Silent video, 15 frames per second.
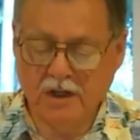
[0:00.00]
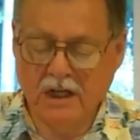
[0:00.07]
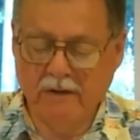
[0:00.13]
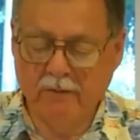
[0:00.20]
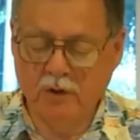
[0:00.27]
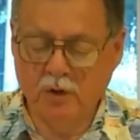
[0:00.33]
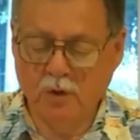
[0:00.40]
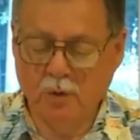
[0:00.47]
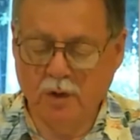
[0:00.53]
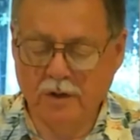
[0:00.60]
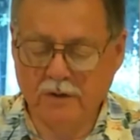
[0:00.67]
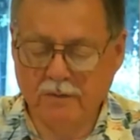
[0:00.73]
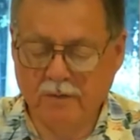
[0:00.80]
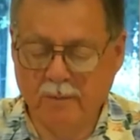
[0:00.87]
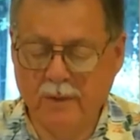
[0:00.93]
given to us
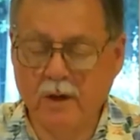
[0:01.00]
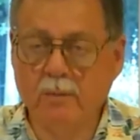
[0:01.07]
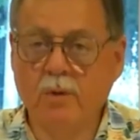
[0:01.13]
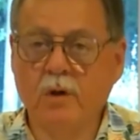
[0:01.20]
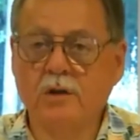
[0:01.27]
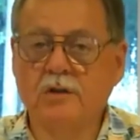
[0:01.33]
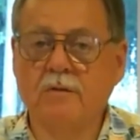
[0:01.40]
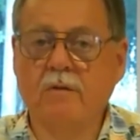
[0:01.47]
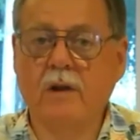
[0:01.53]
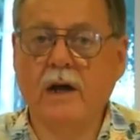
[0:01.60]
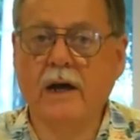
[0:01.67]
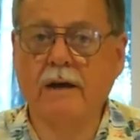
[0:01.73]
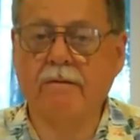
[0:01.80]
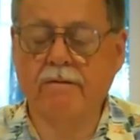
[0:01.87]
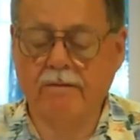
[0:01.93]
from their books of
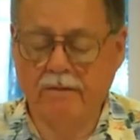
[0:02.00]
life.